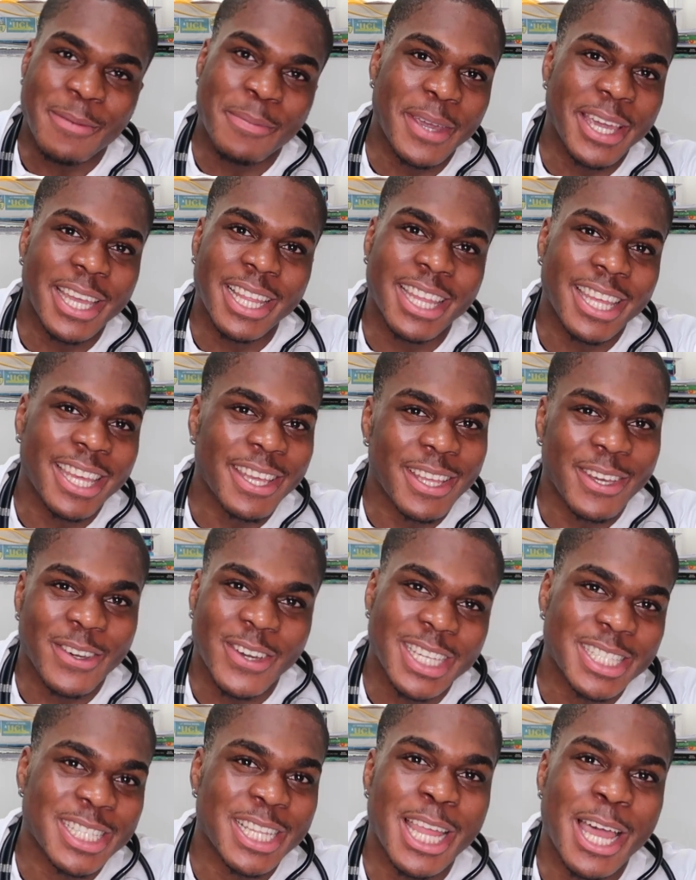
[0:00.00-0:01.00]
Bailey in
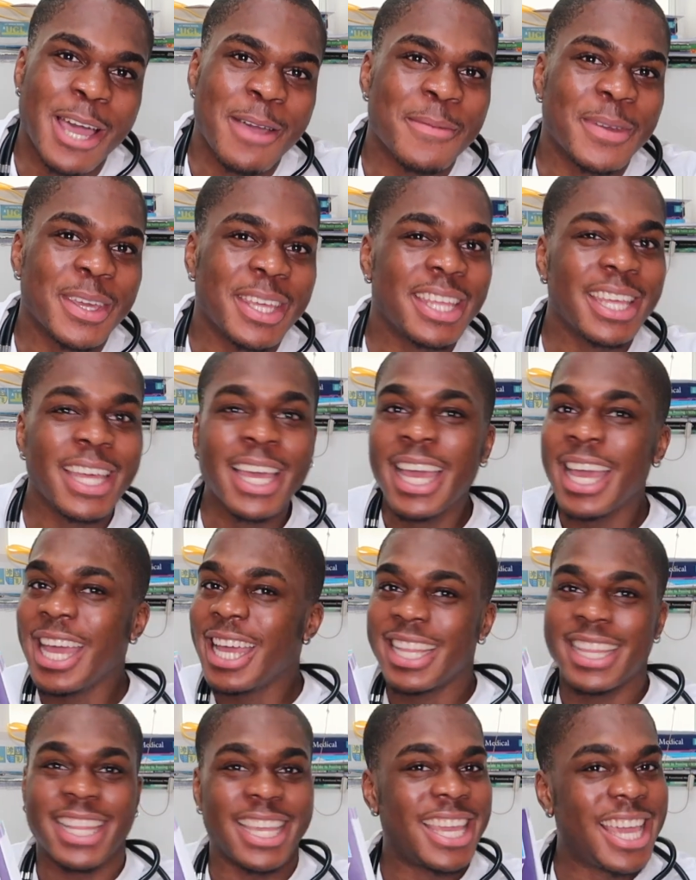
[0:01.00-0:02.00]
Grey's Anatomy,
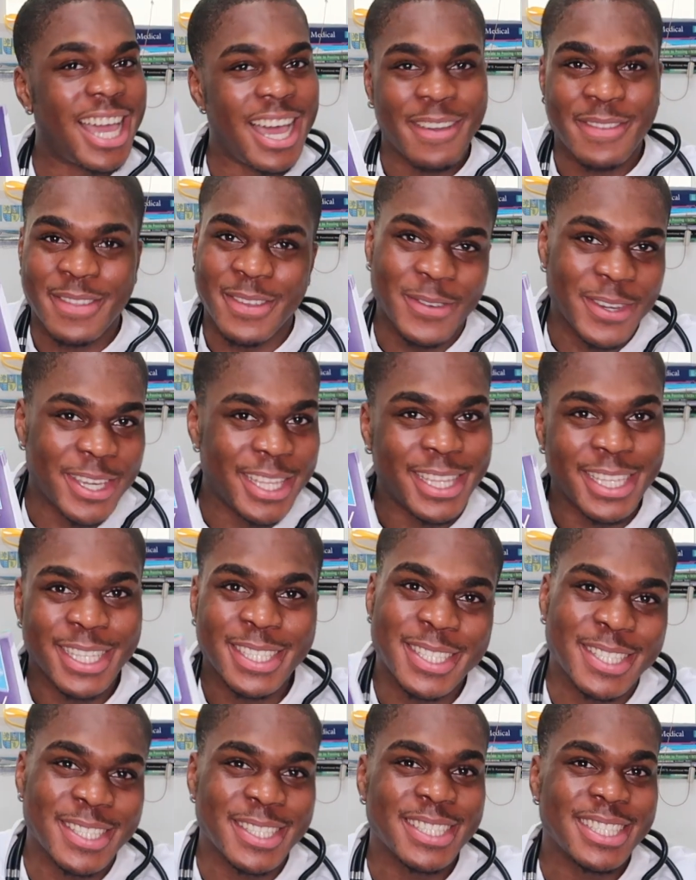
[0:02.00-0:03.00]
then you have to read
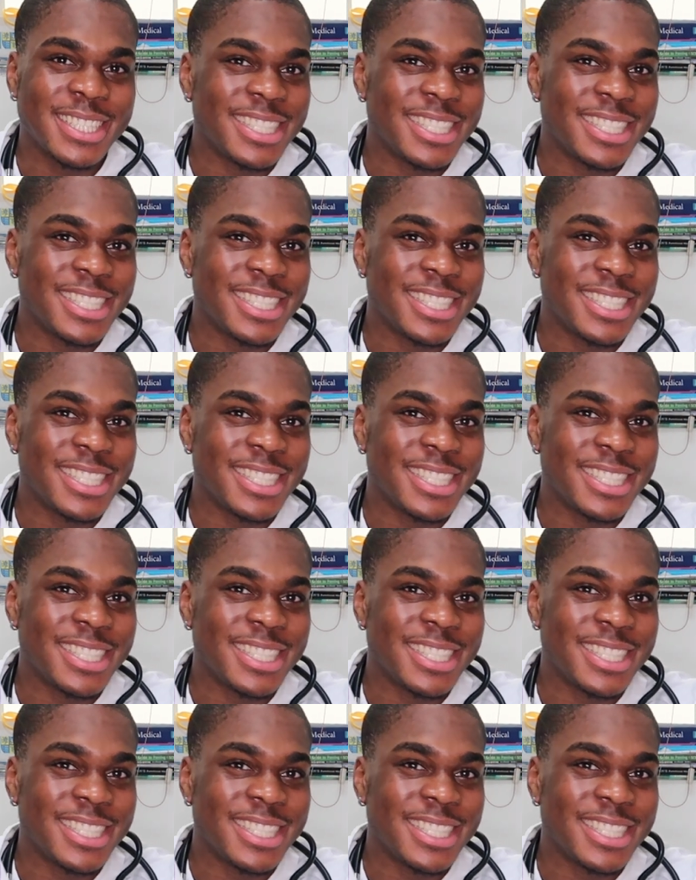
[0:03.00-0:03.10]
this.